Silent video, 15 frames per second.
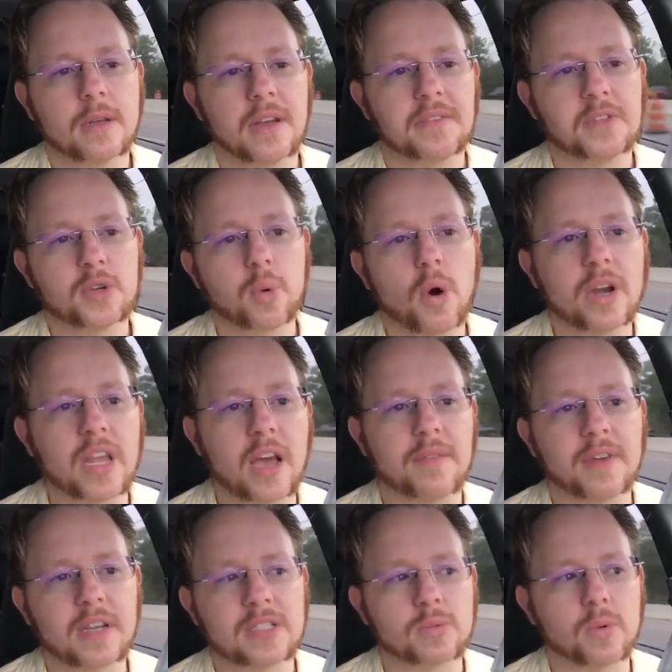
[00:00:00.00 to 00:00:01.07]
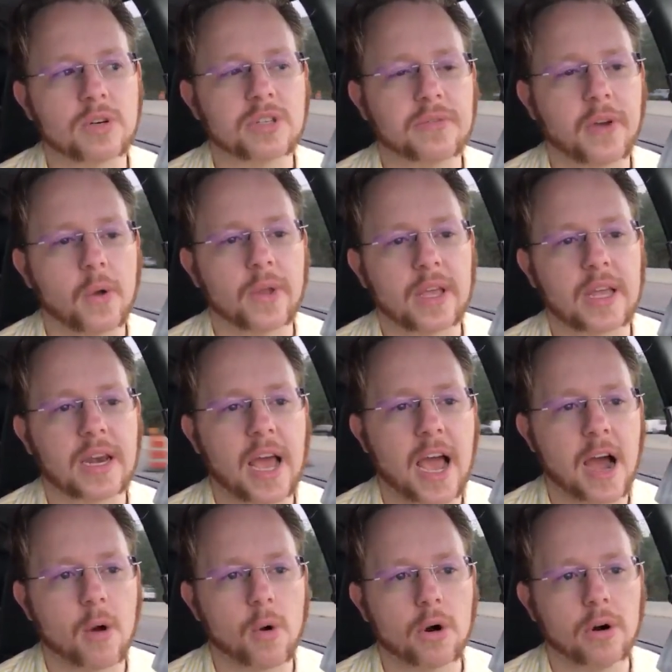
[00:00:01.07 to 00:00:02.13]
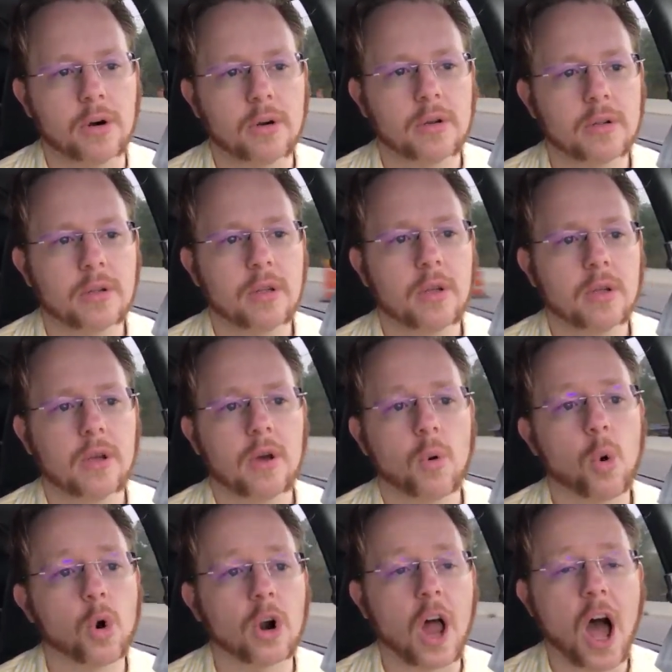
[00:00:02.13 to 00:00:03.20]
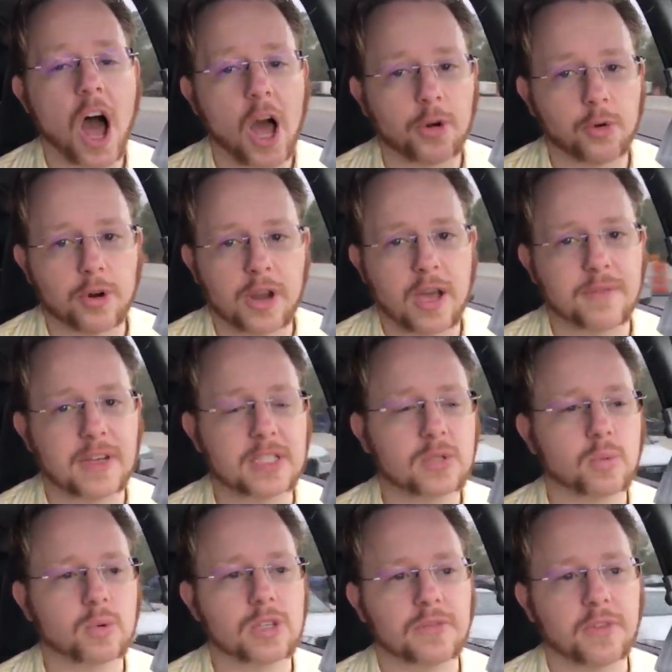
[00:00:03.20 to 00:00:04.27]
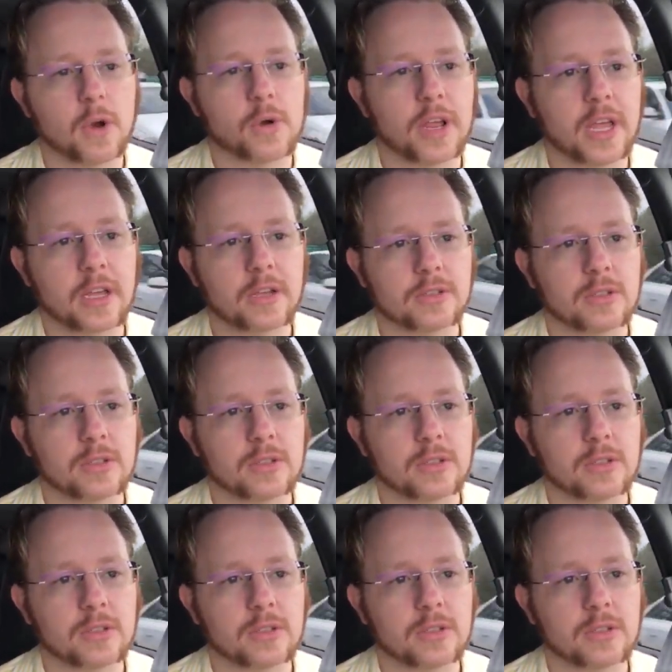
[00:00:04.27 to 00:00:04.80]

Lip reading: If 20 of us were devoting an hour, or 100 of us were devoting